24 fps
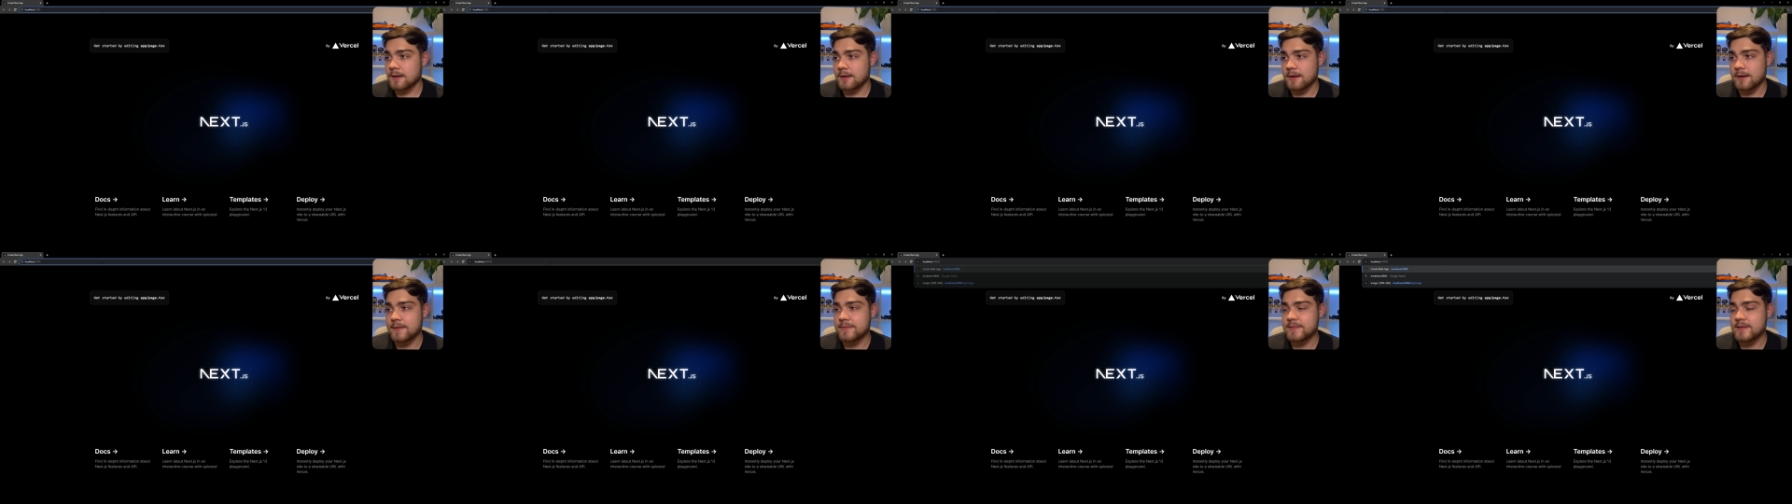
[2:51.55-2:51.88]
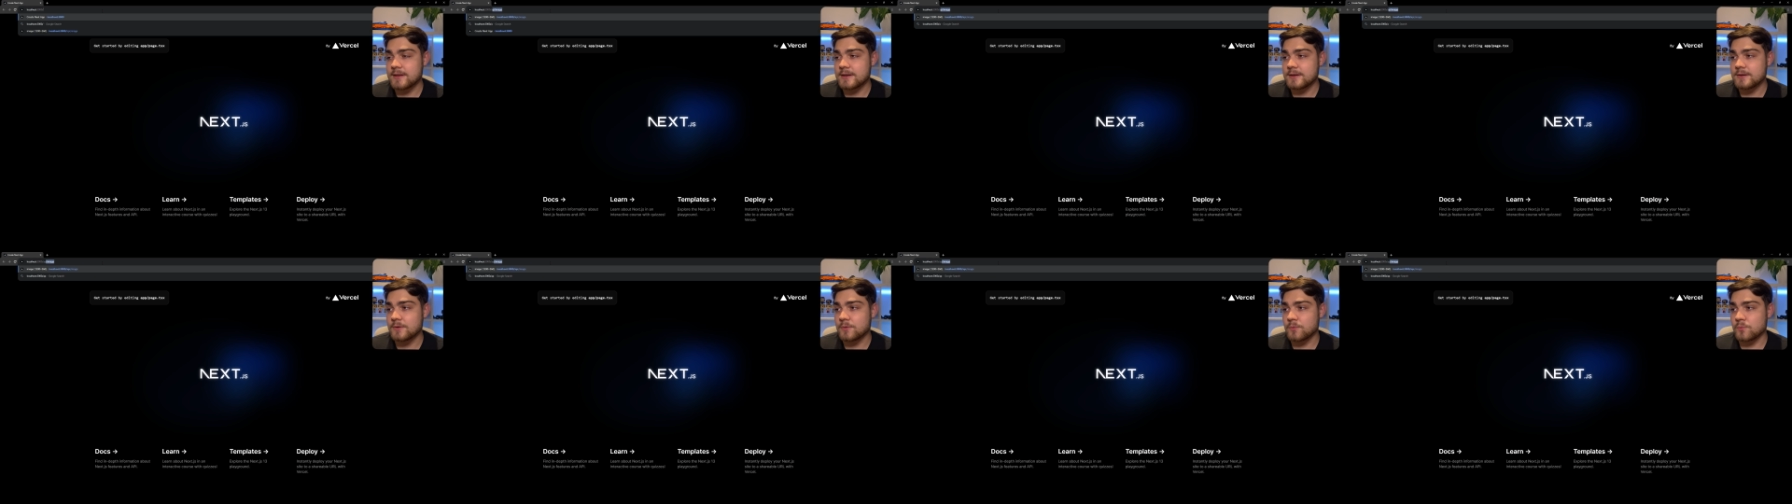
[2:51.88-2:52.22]
and
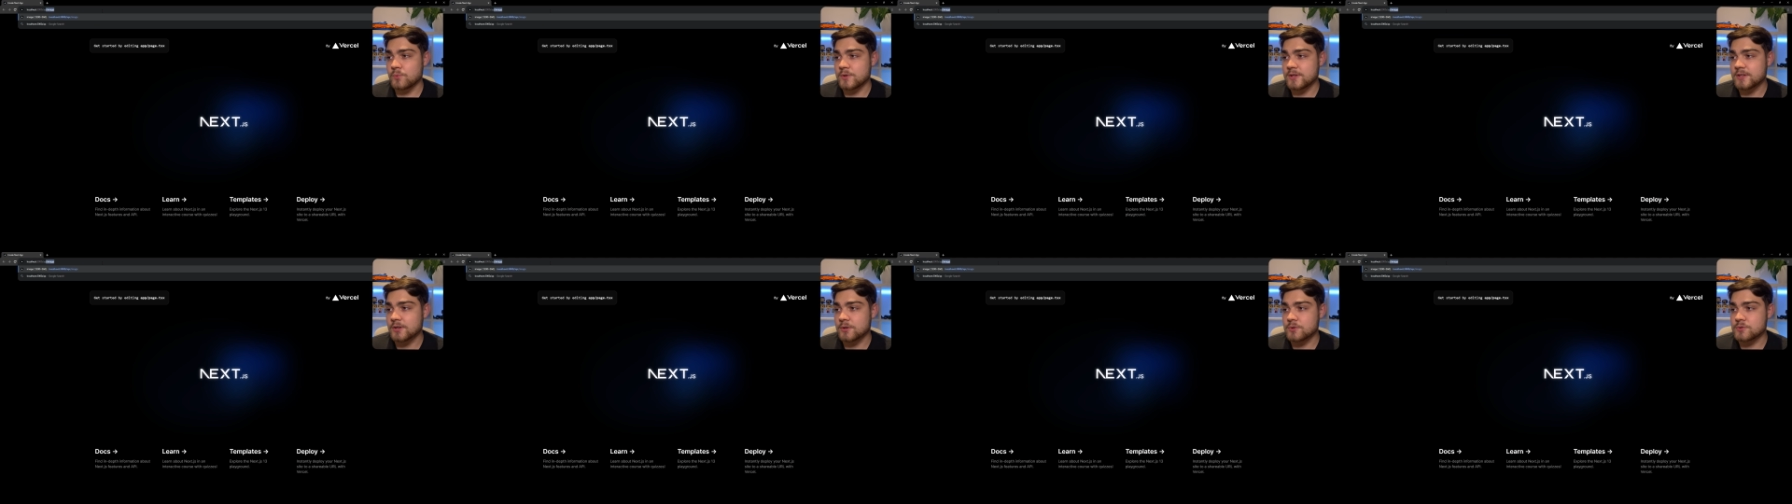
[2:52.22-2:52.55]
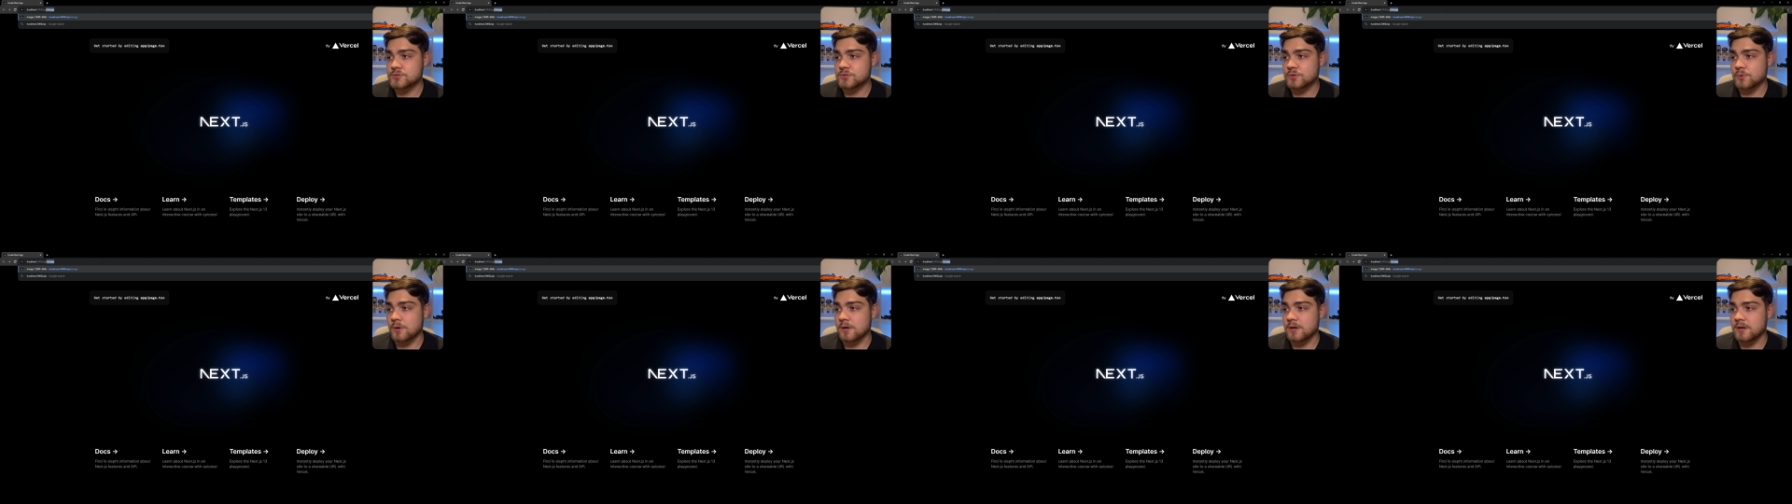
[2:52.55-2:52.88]
then we go
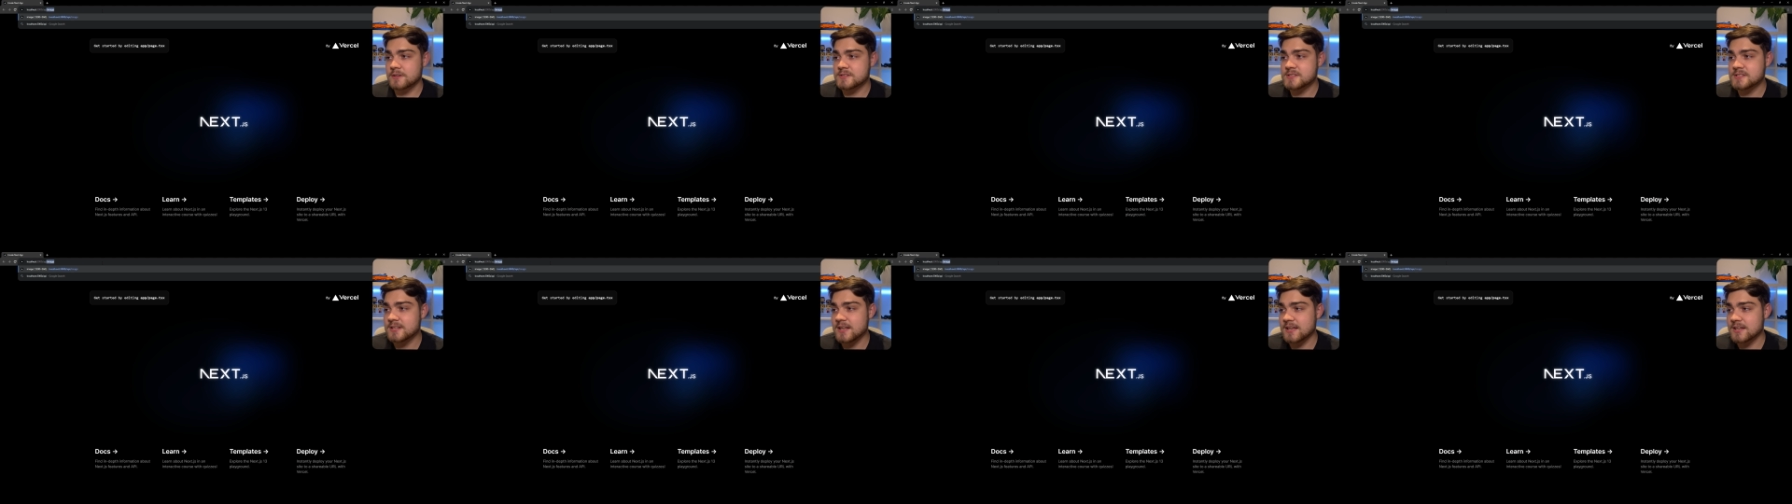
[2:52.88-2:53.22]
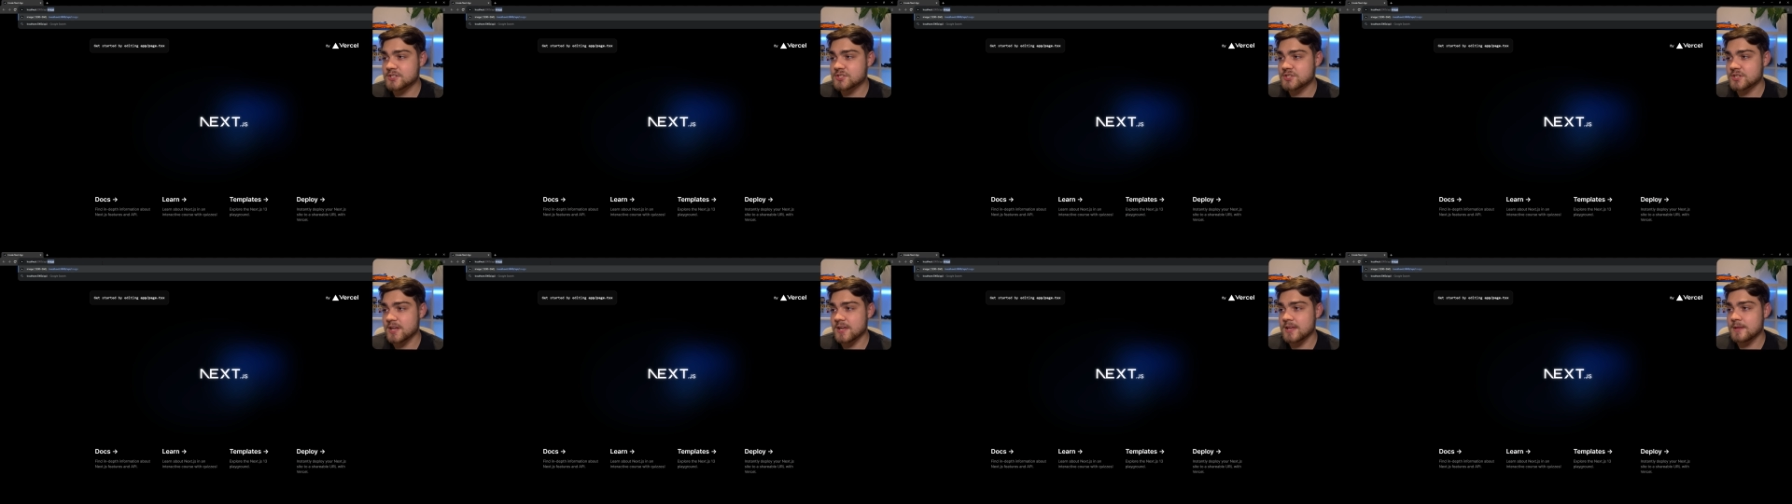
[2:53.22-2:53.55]
to our
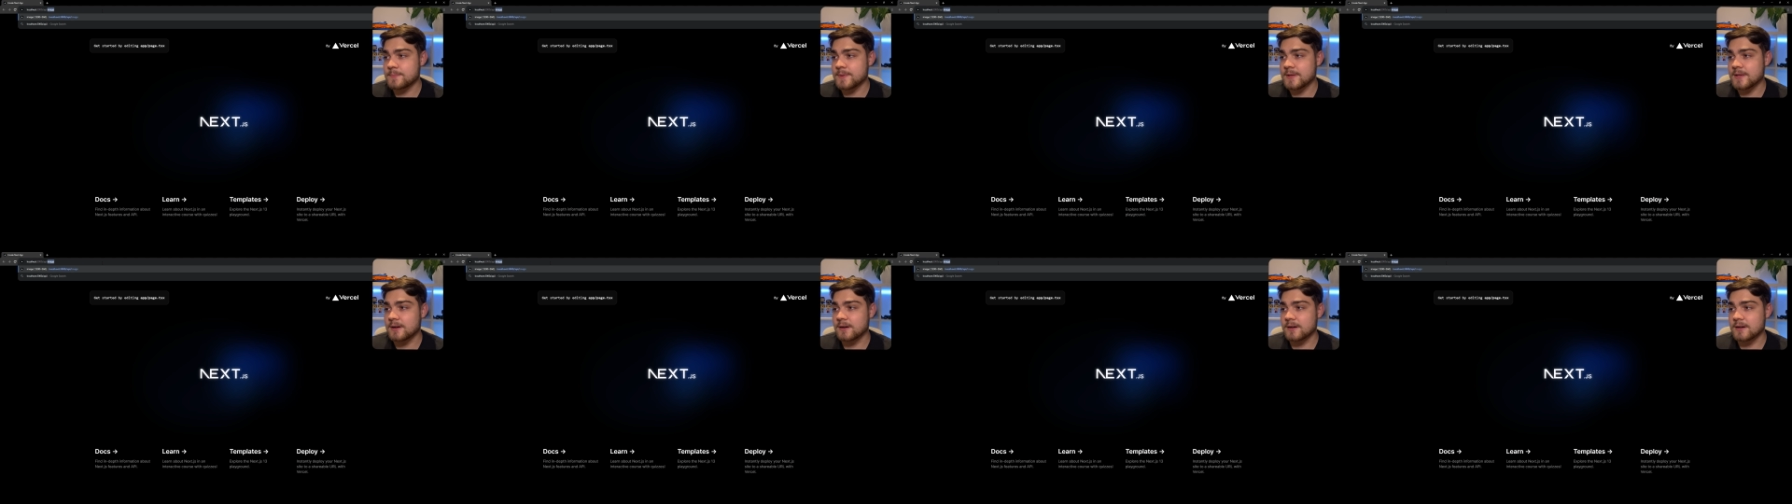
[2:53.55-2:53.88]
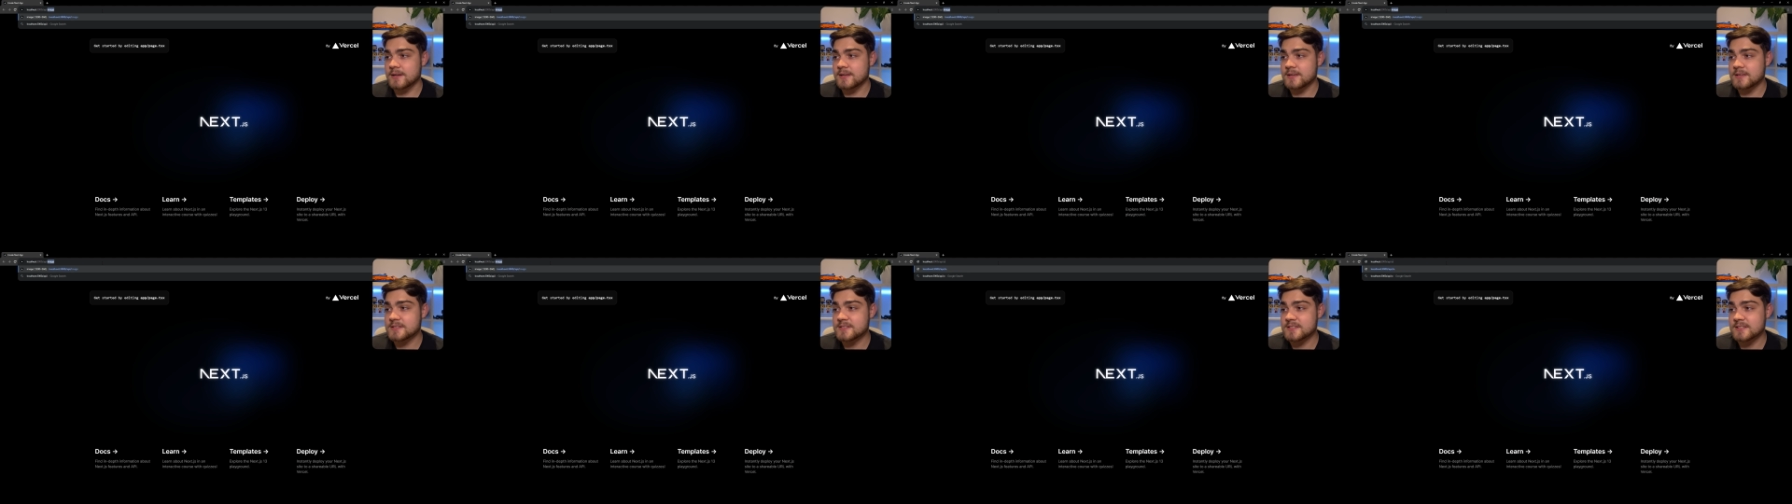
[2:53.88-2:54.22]
slash
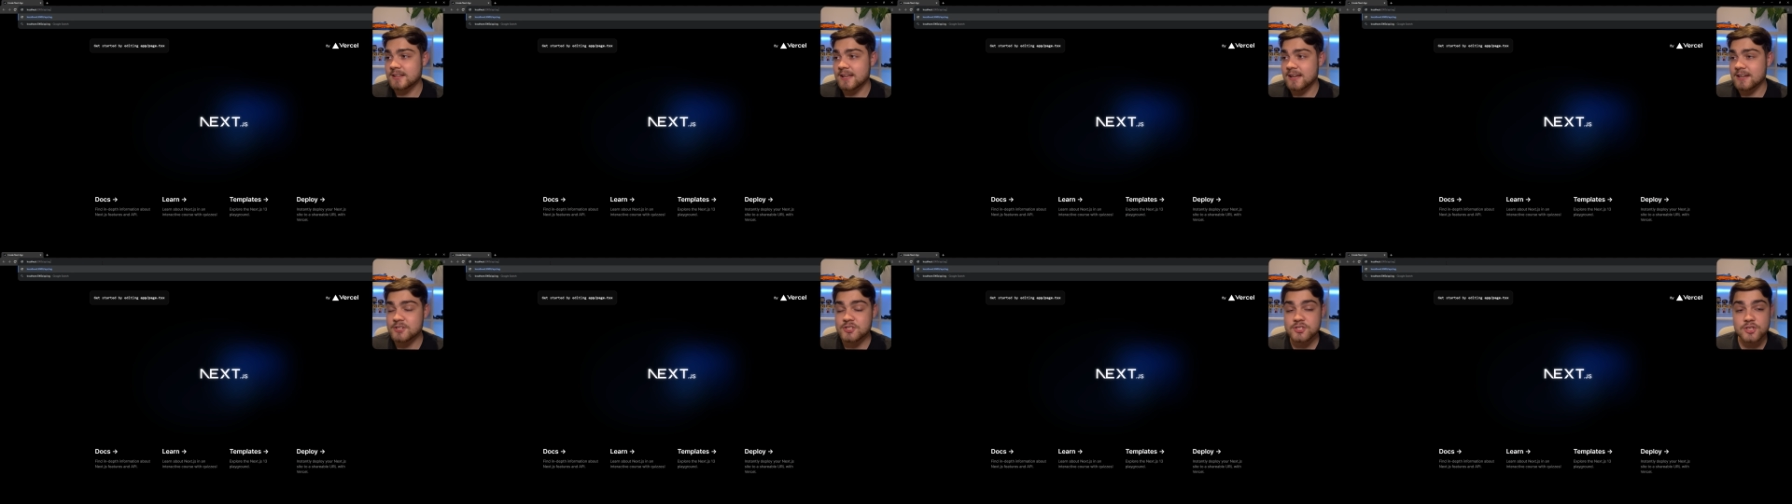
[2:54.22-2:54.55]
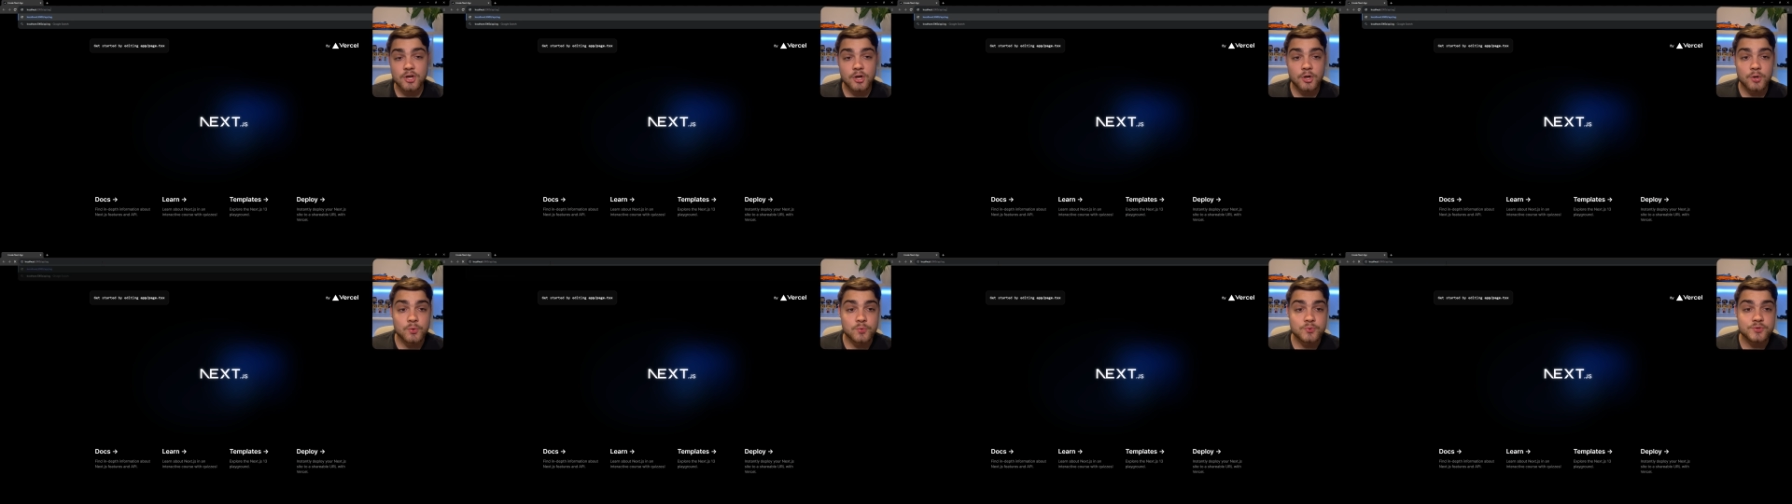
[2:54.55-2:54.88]
API slash
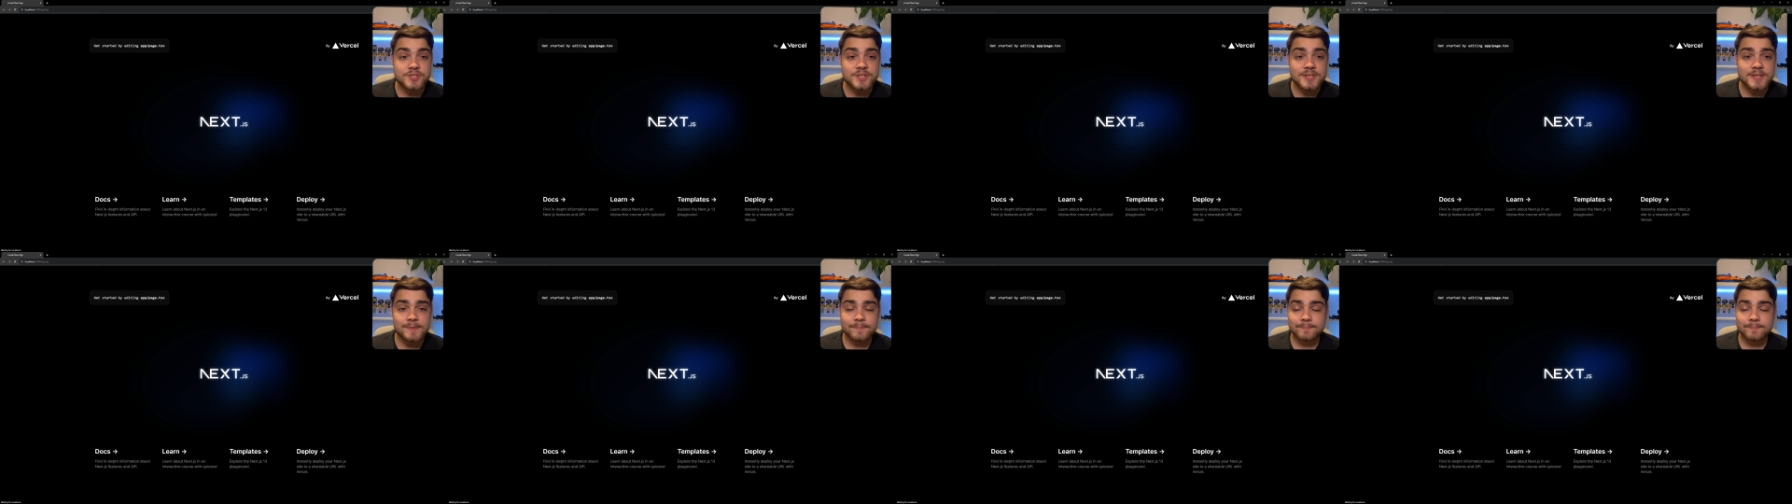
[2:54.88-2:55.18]
OG,